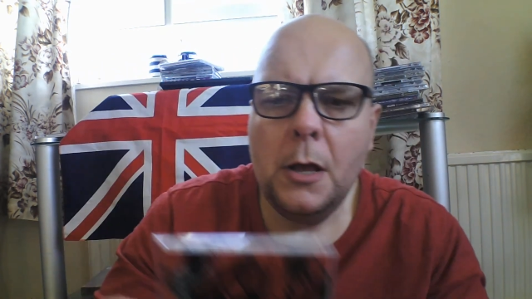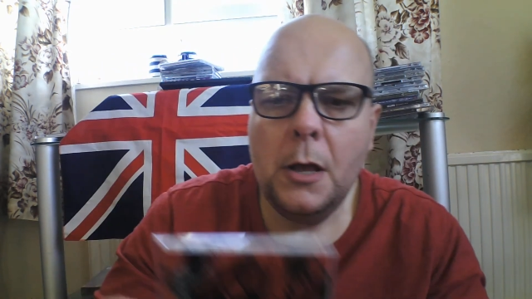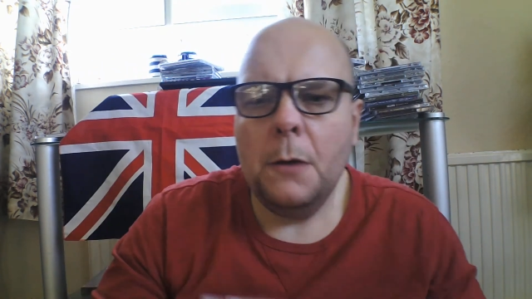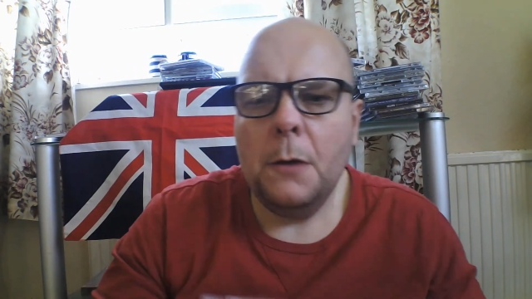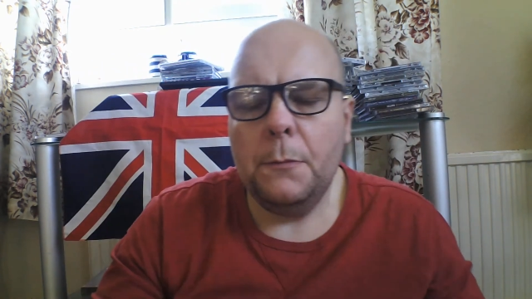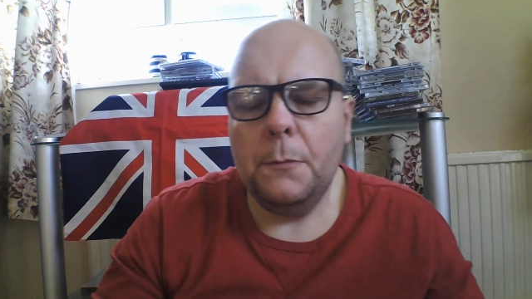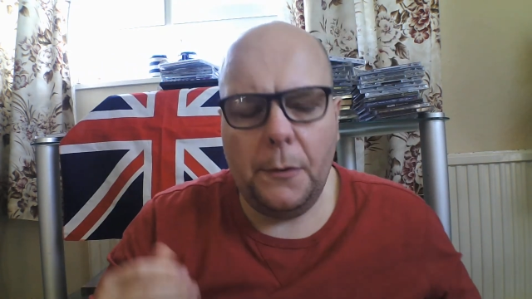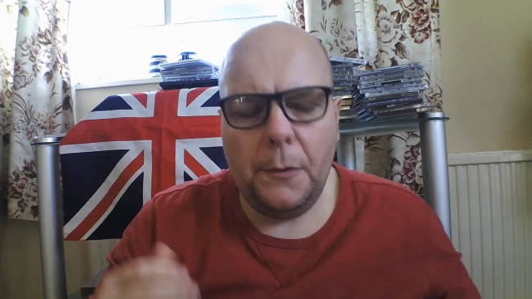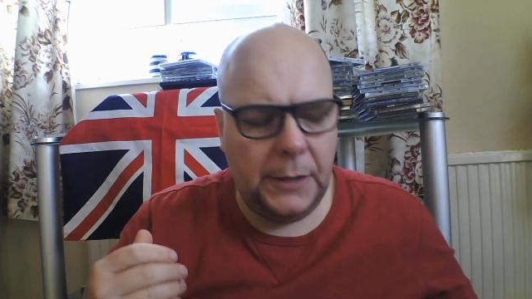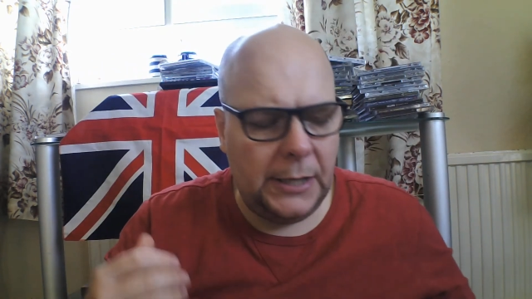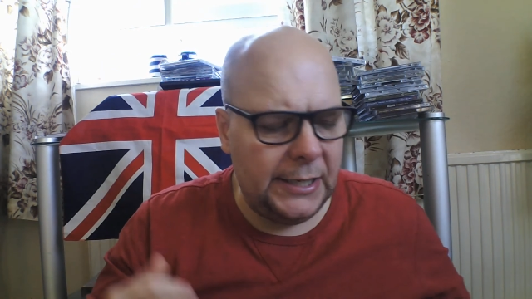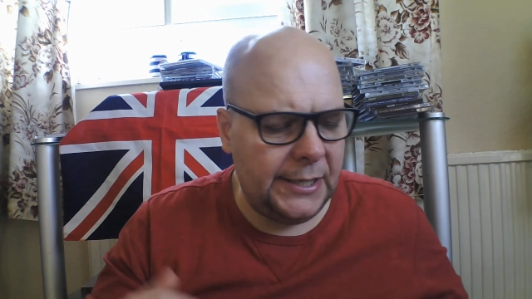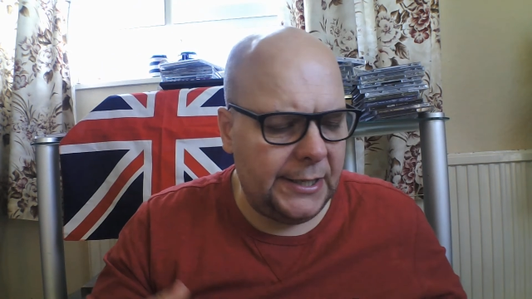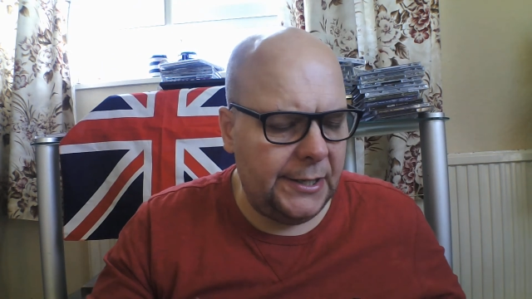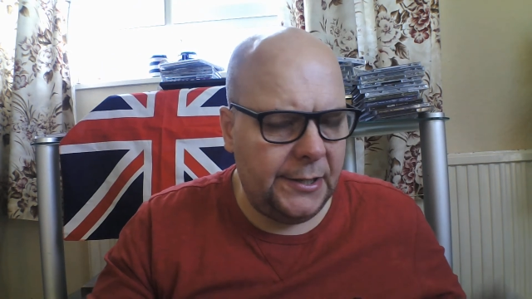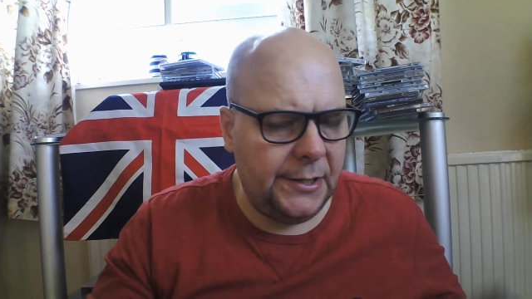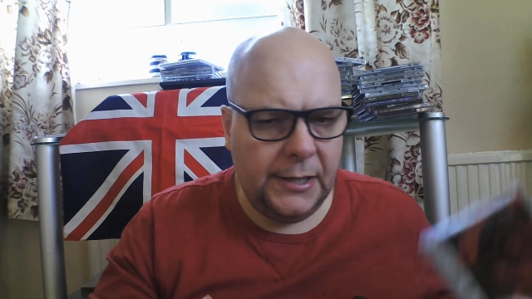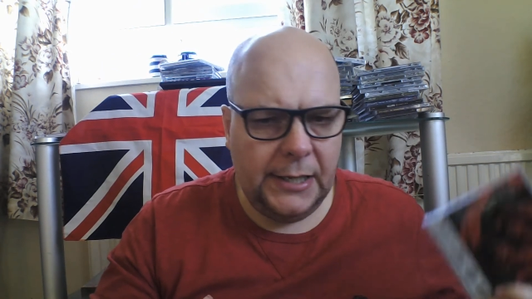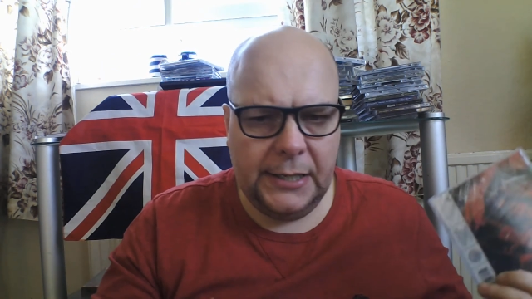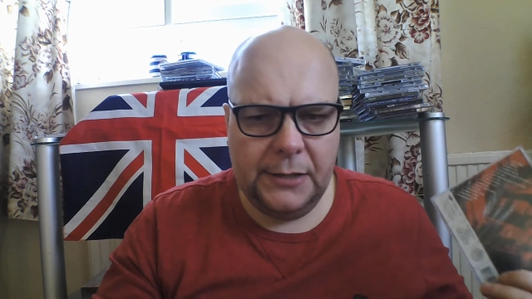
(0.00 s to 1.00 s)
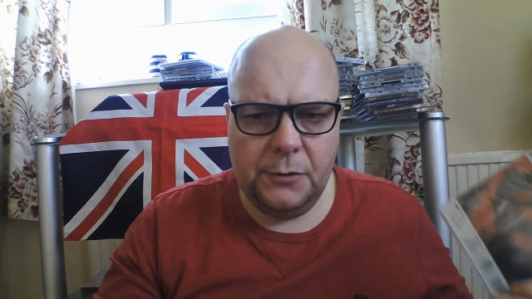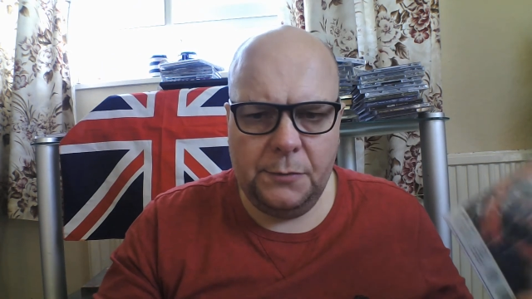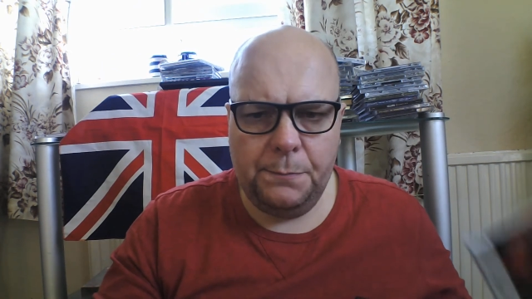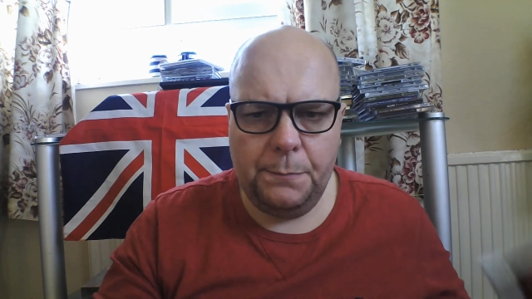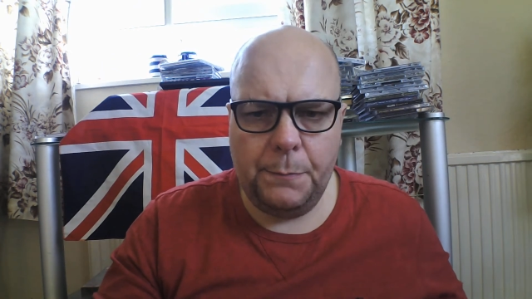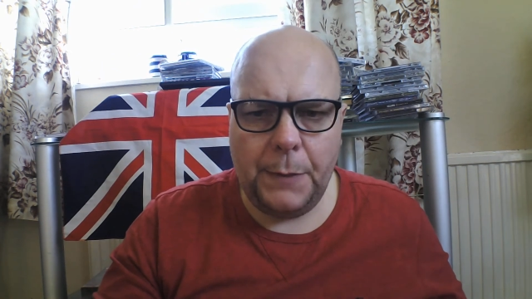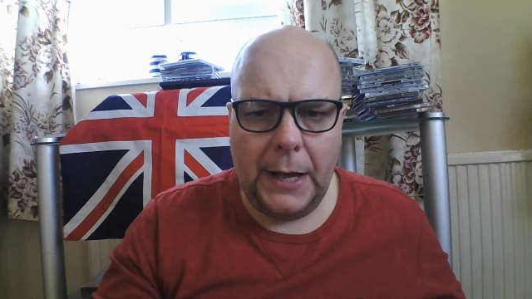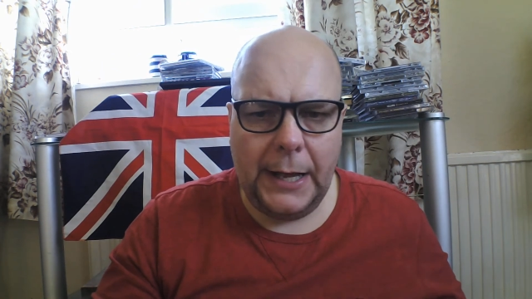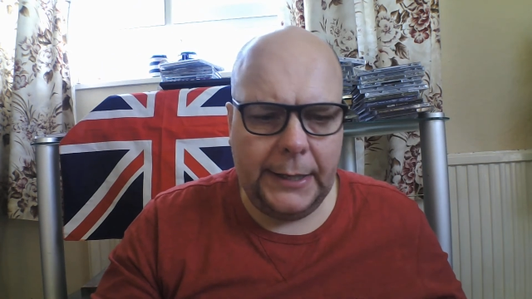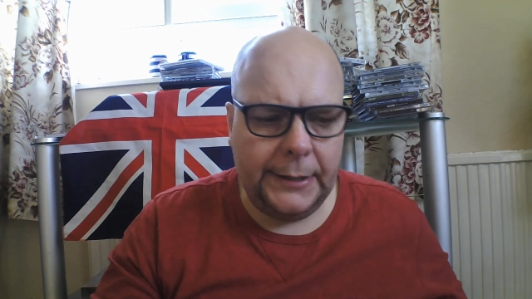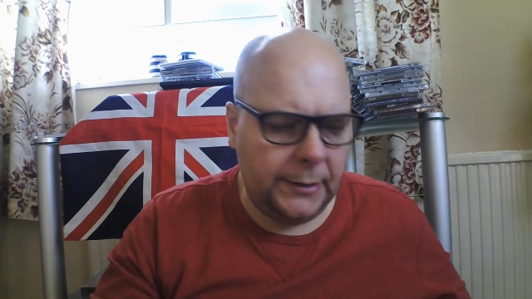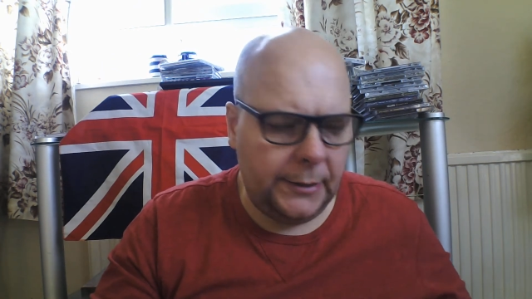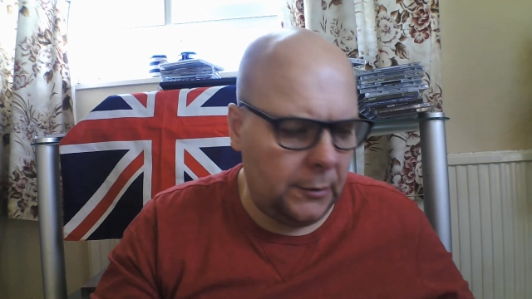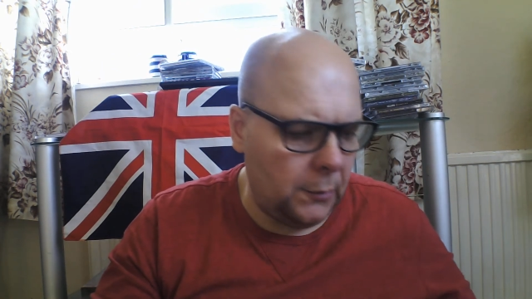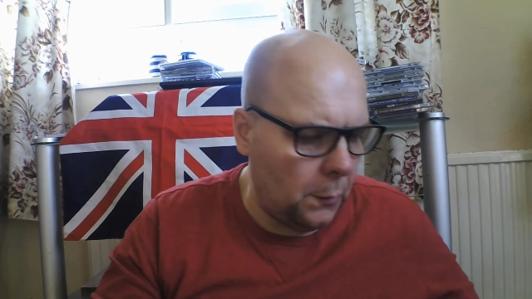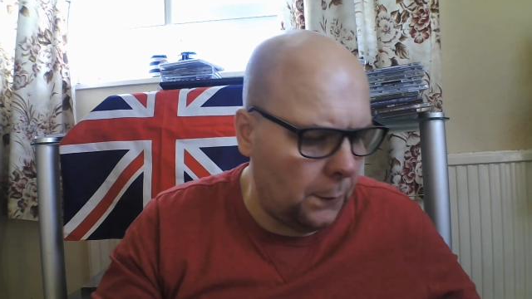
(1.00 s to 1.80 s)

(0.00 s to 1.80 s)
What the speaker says: But I've been listening to this band a lot